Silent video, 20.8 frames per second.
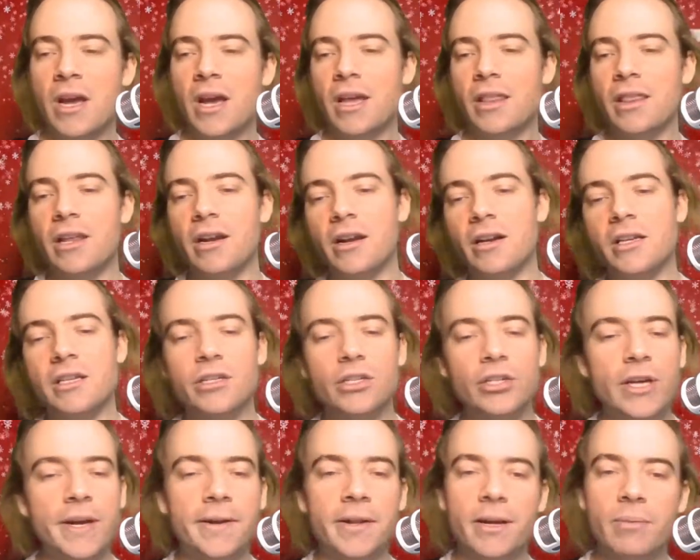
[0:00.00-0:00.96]
And then on his
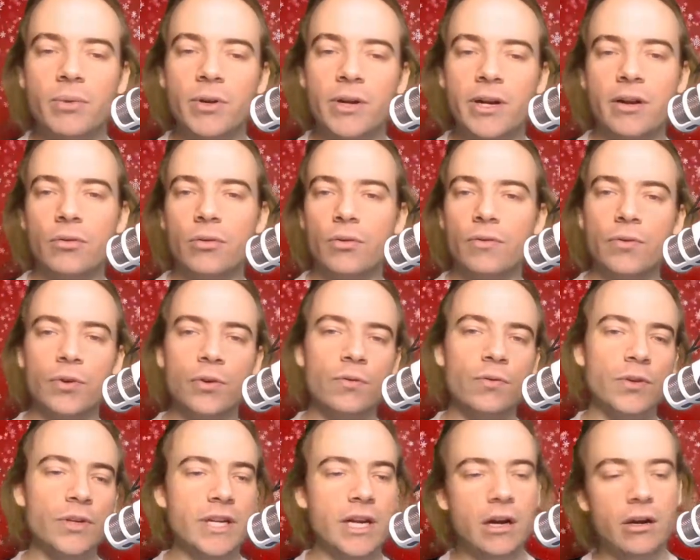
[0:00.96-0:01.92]
channel, I put out a review
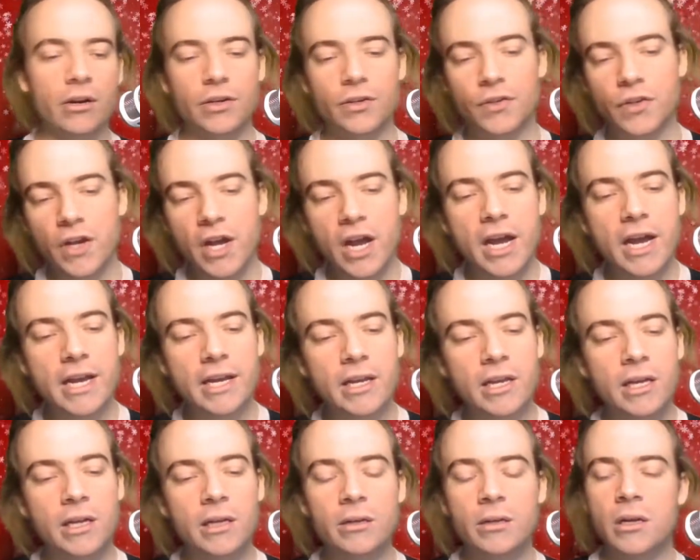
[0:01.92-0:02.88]
for Darius
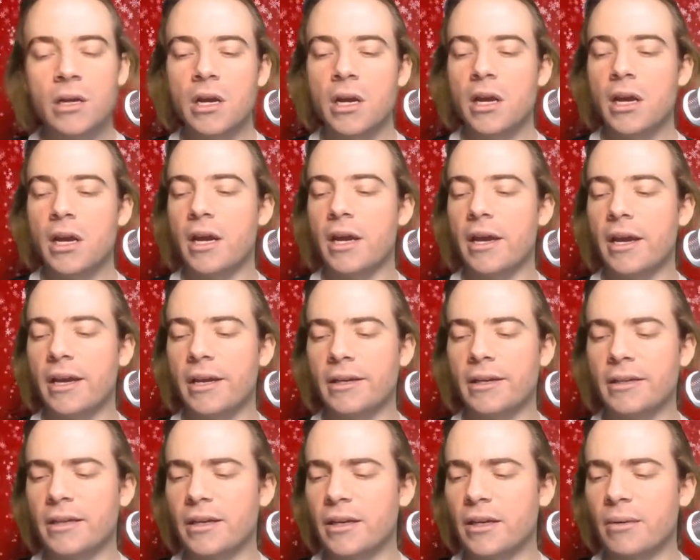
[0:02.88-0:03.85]
Gaiden,
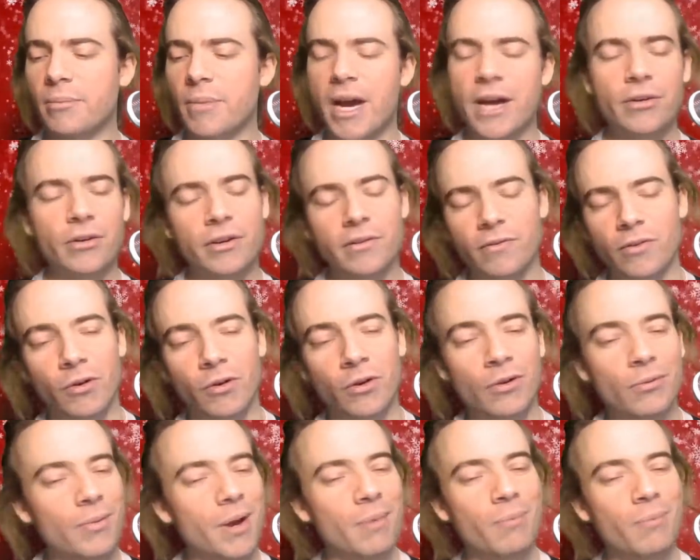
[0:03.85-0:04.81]
and um, I don't even
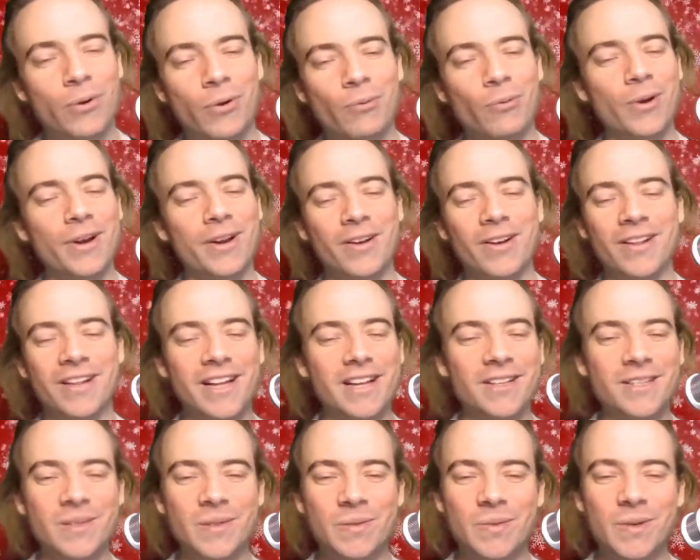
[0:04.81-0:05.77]
remember what all
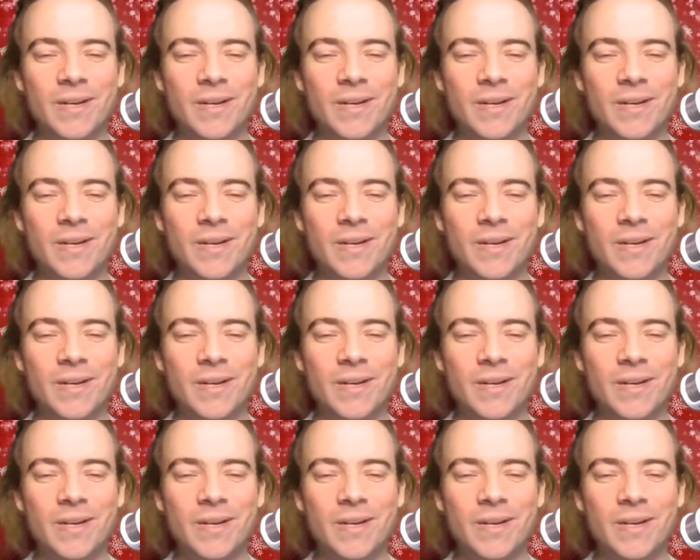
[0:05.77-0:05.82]
else.